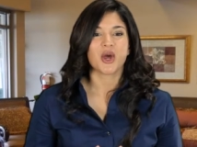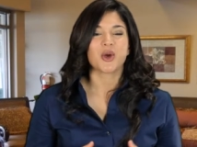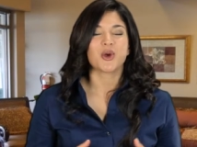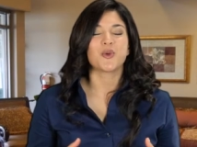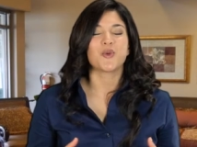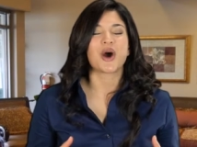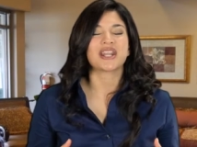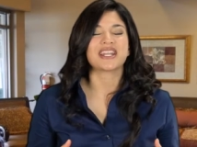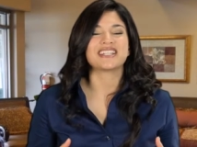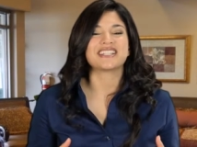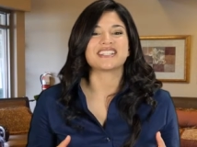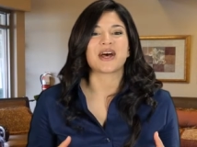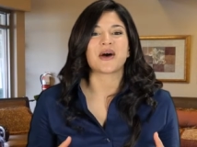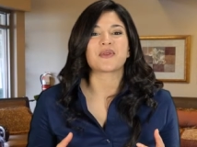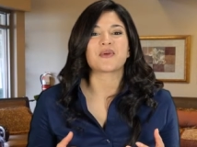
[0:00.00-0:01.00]
who wanted to
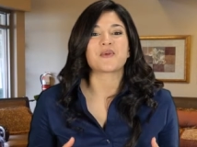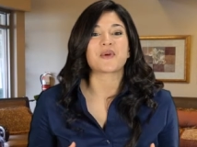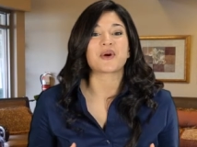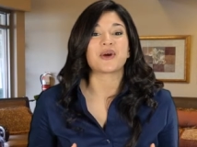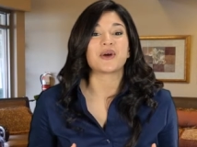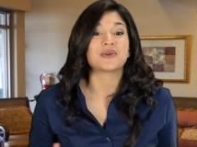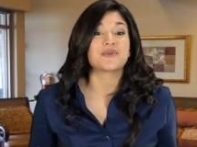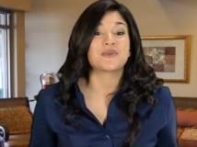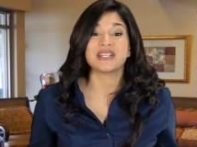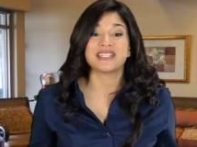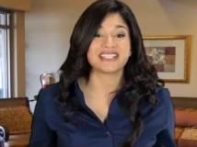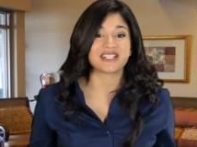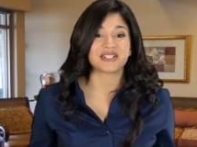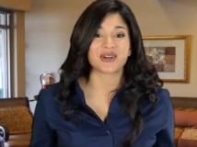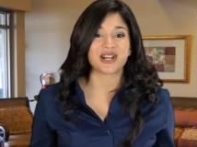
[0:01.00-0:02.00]
tell the world we
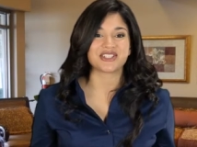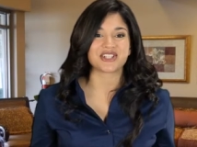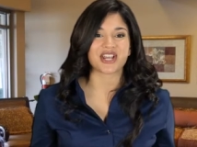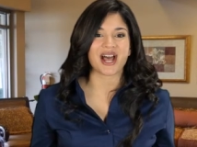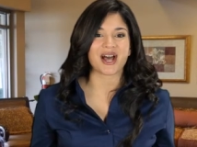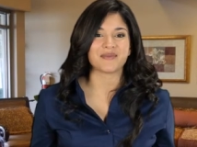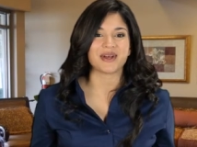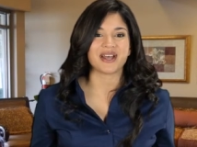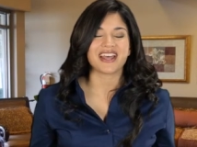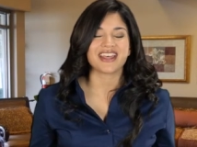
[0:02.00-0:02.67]
did a great job.